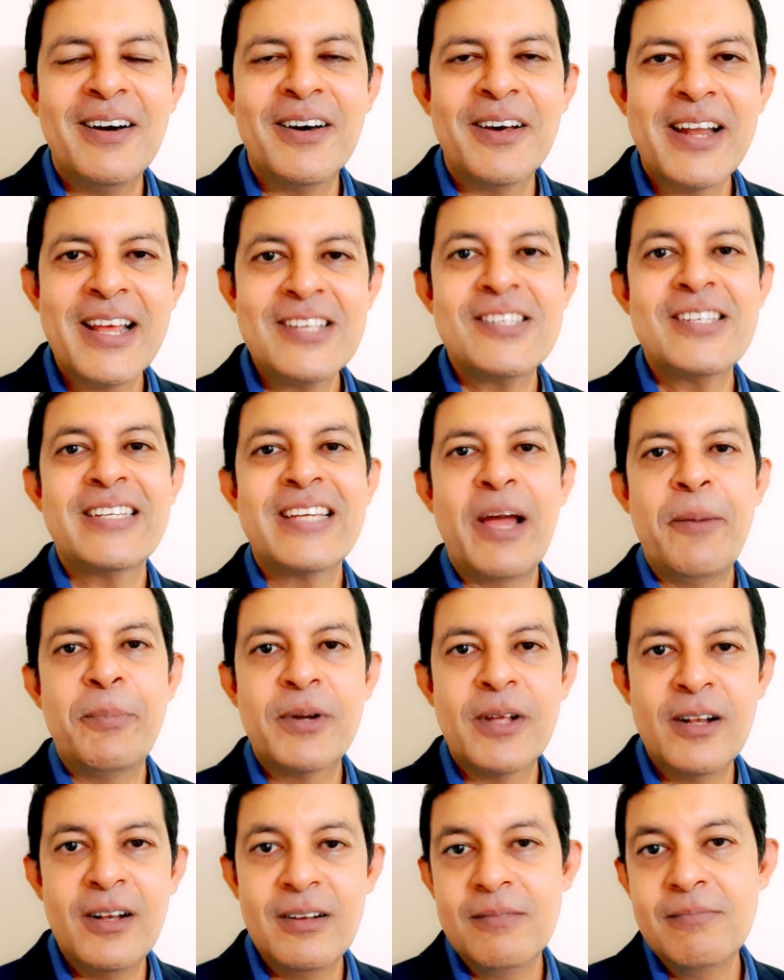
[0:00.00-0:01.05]
raising
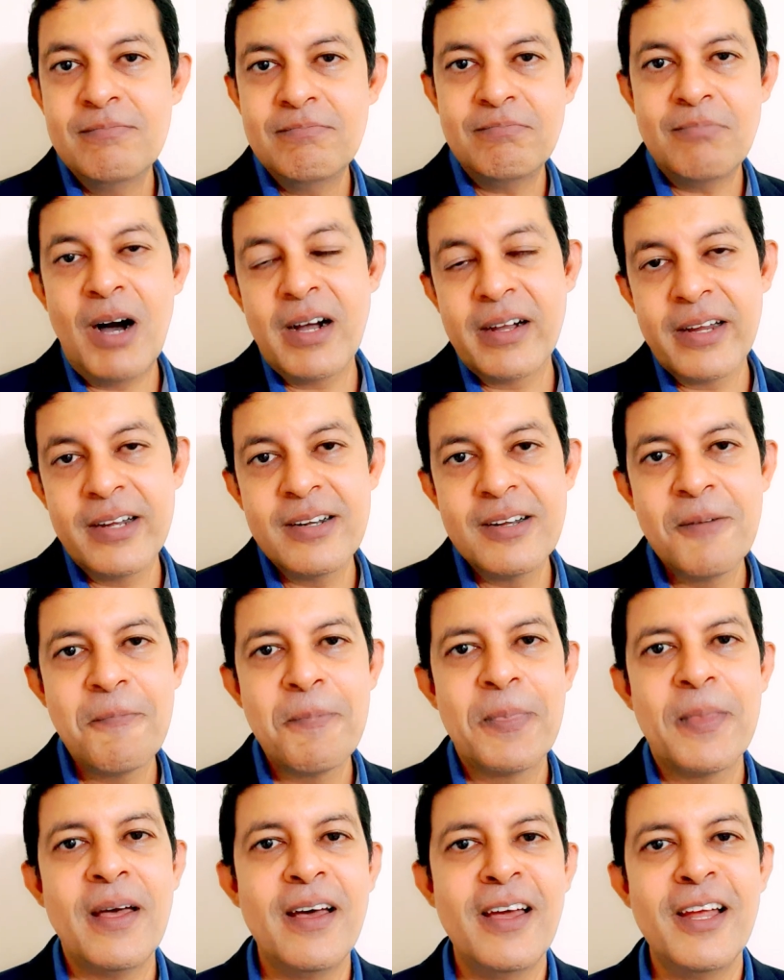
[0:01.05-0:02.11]
capital market,
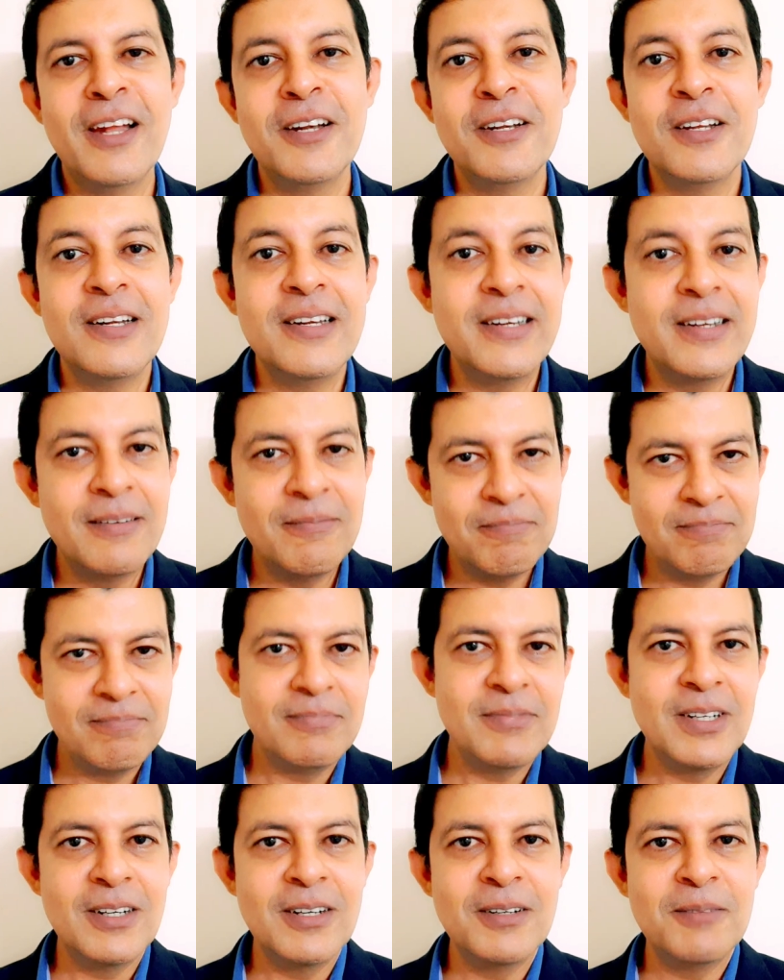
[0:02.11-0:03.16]
and
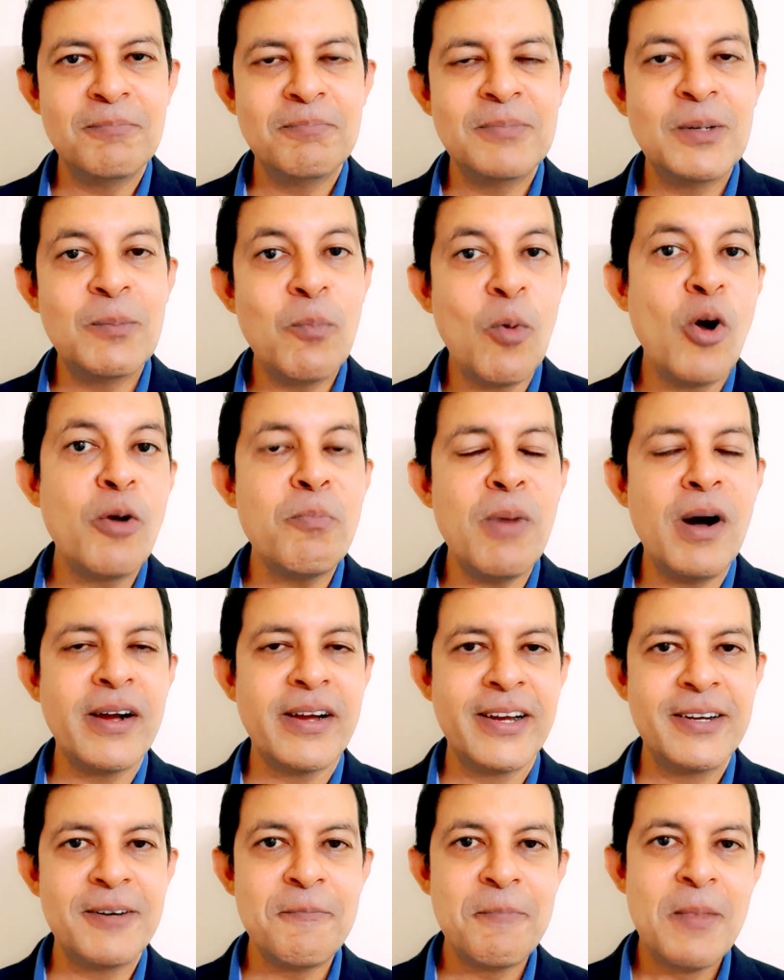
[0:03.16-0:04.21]
the bond
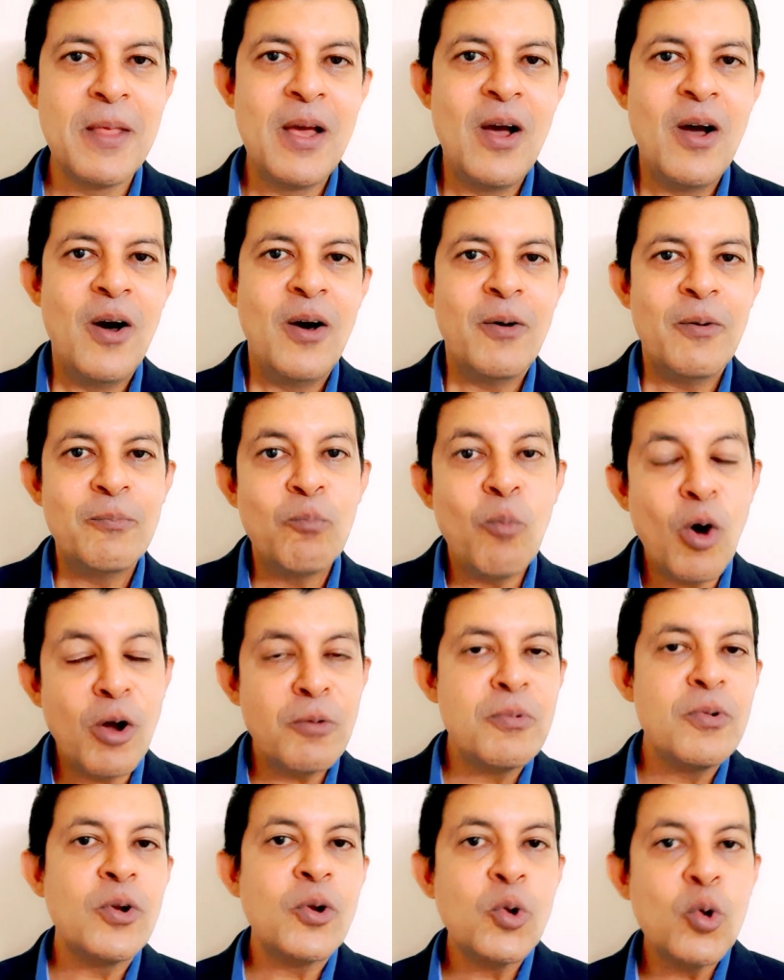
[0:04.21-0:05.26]
market,
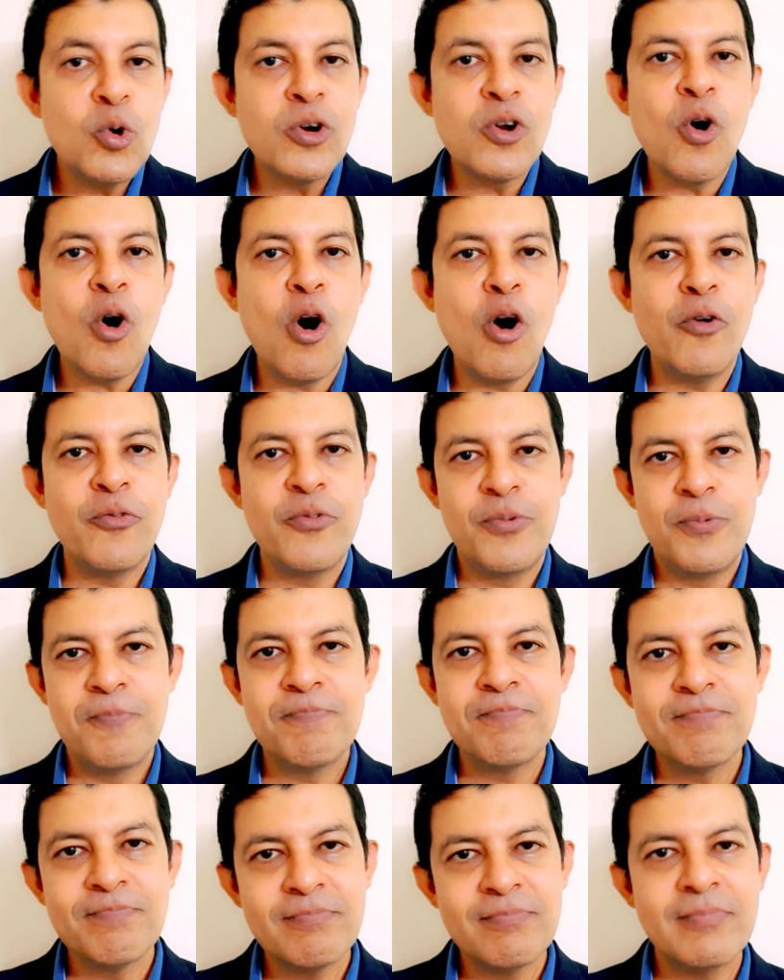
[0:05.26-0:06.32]
bond route of
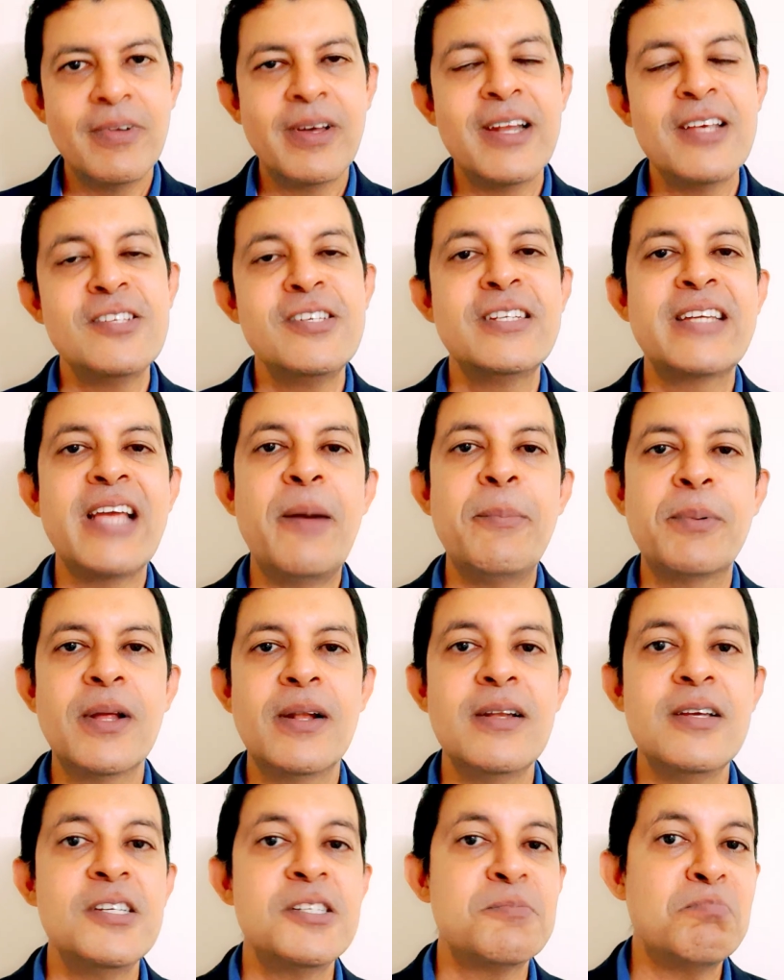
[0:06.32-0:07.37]
raising
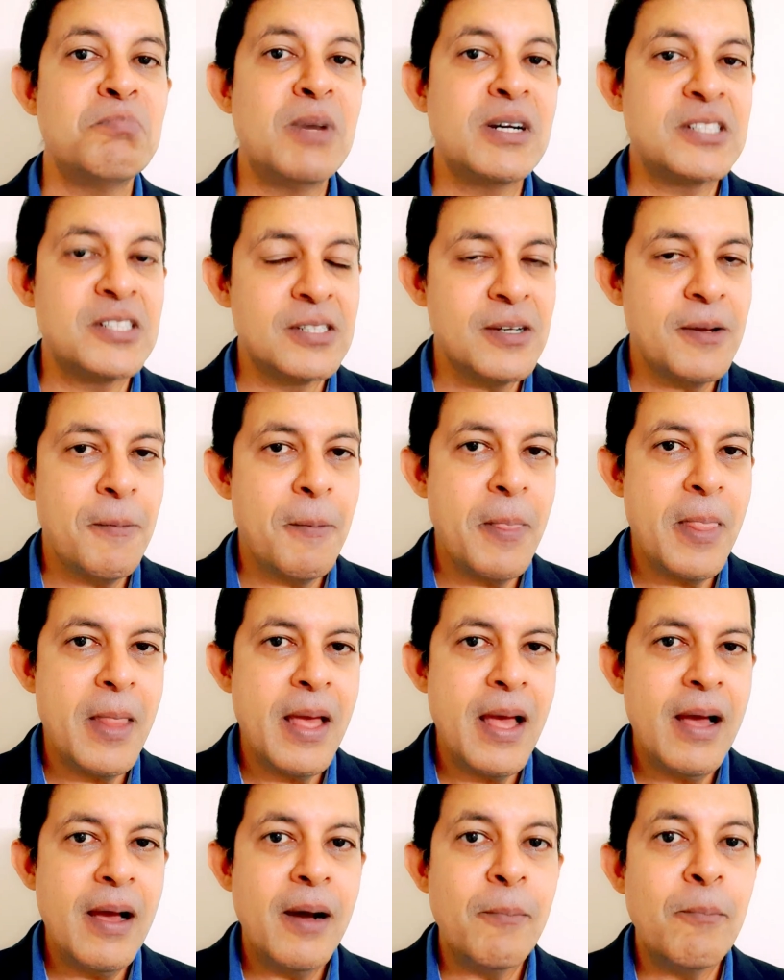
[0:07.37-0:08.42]
capital is much
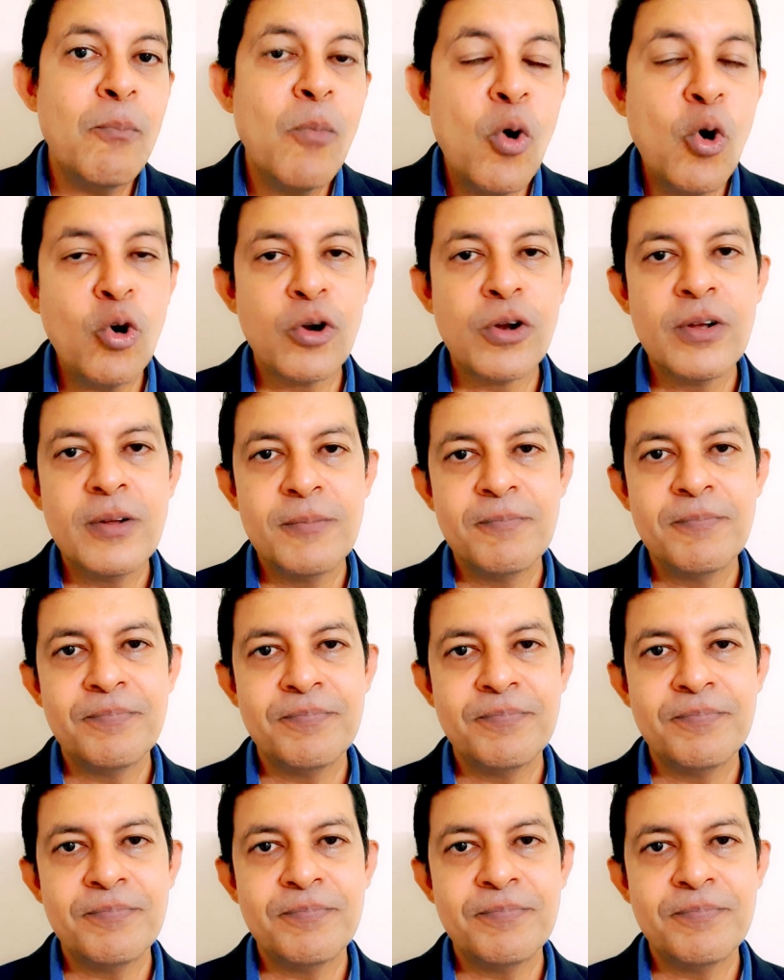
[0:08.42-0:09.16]
more